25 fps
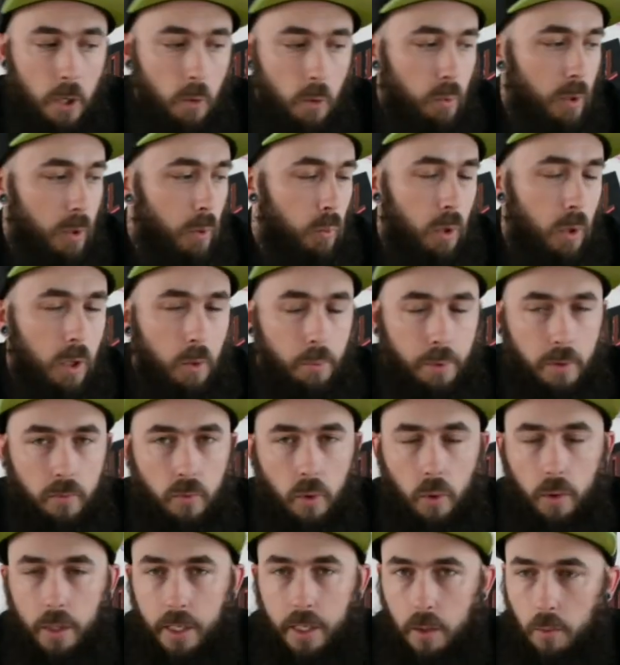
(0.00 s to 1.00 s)
We will be
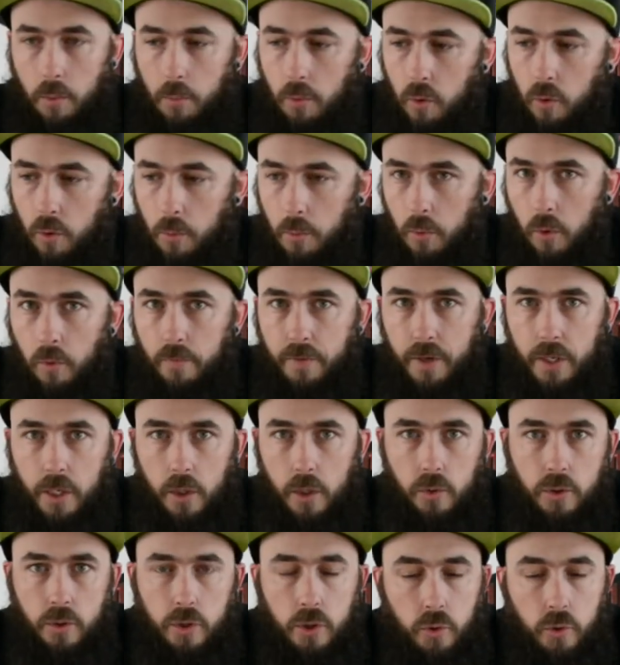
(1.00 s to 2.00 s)
rolling out more and more
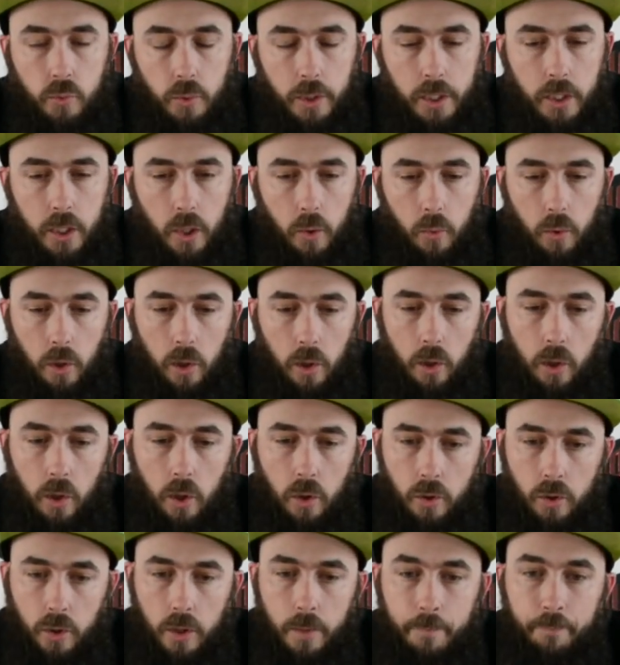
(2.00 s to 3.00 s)
videos as we go
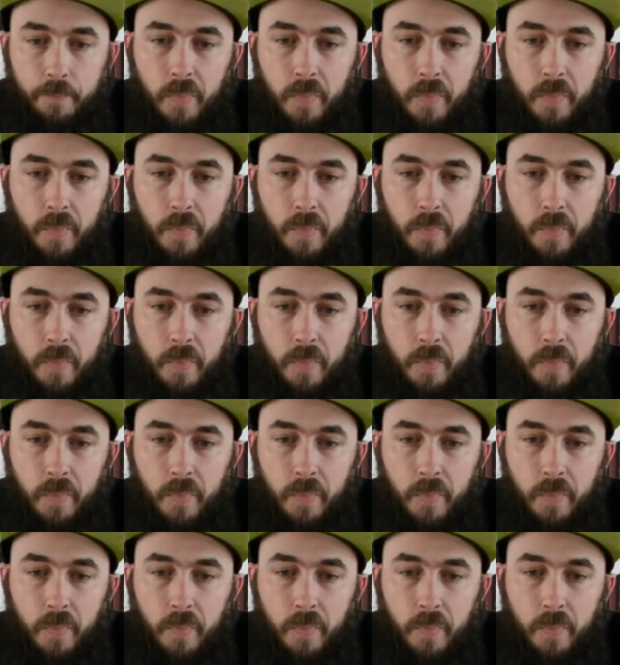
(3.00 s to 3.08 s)
along.